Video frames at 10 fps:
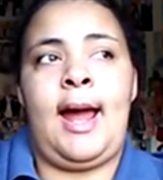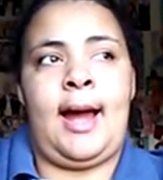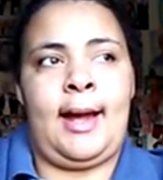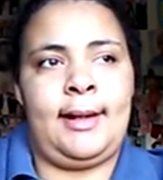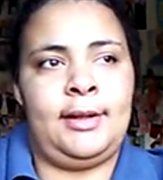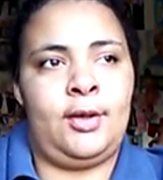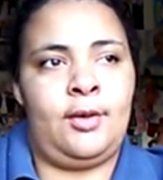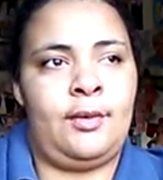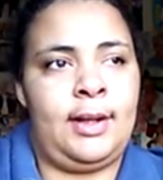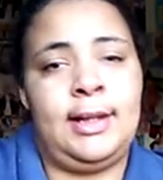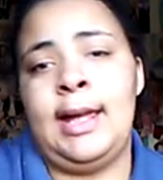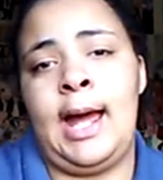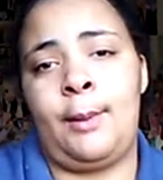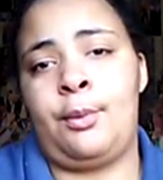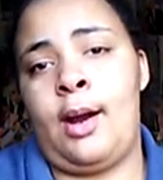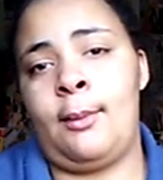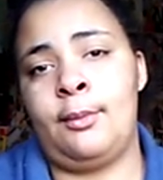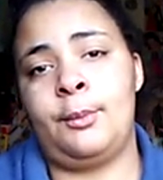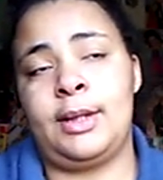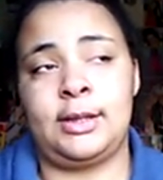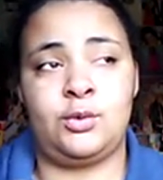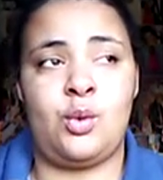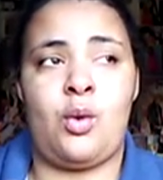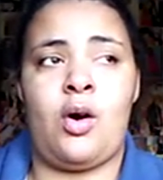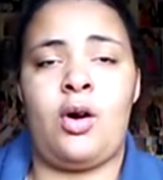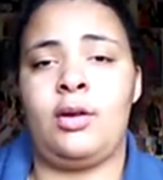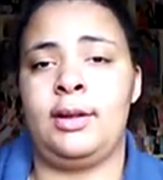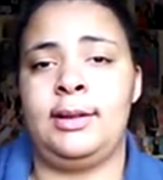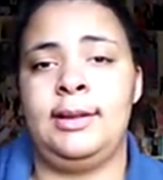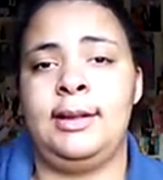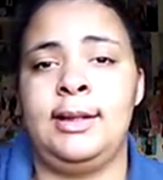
I know that he had a problem because we were all in